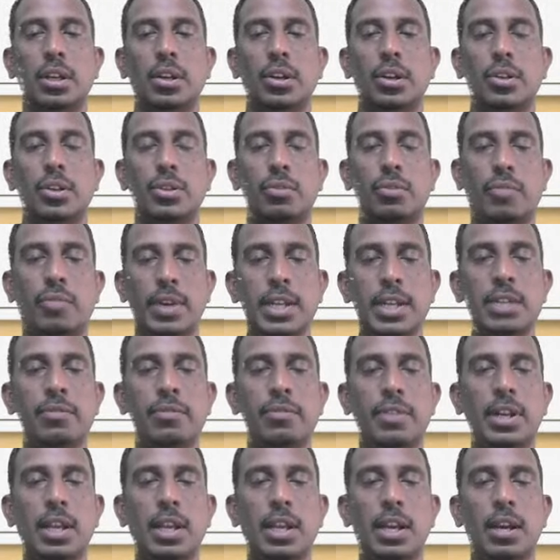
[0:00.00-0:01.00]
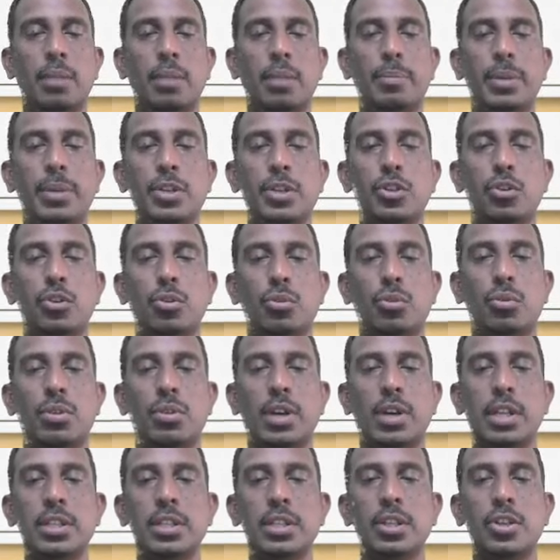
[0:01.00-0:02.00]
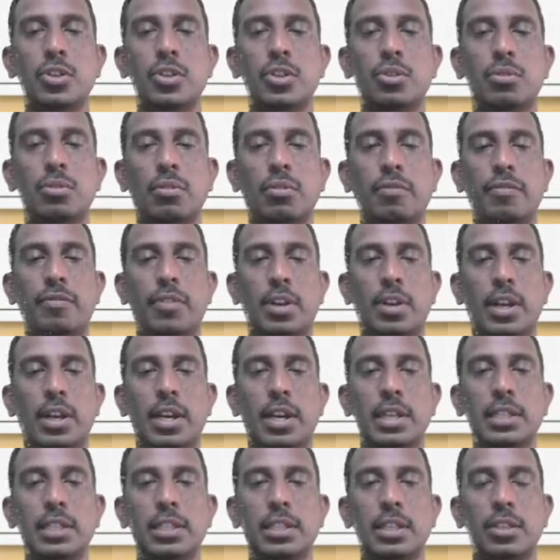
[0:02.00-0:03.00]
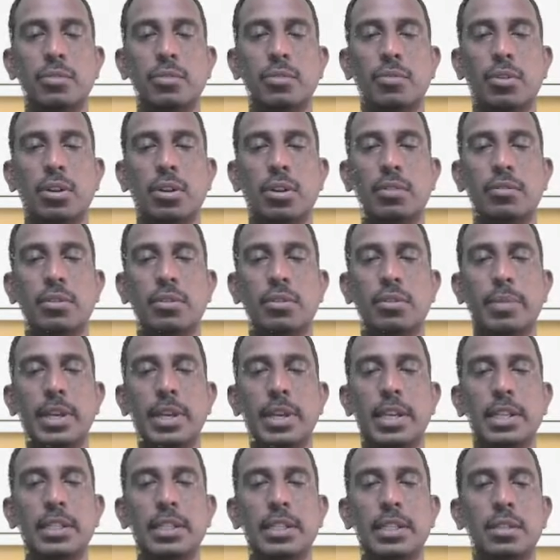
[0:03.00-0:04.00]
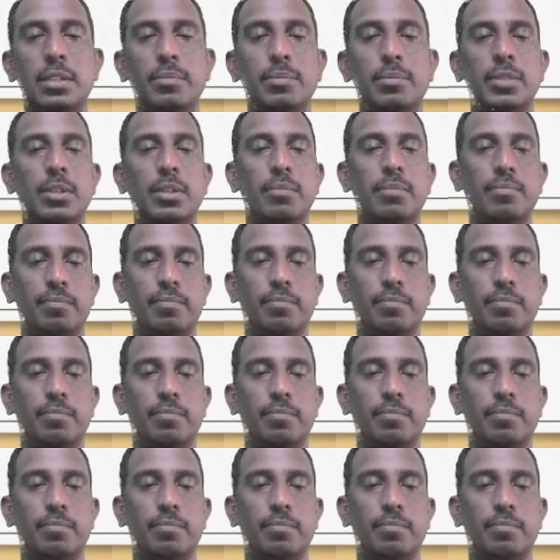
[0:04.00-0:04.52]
So why it will happen due to congestion of lungs is one of the main symptoms.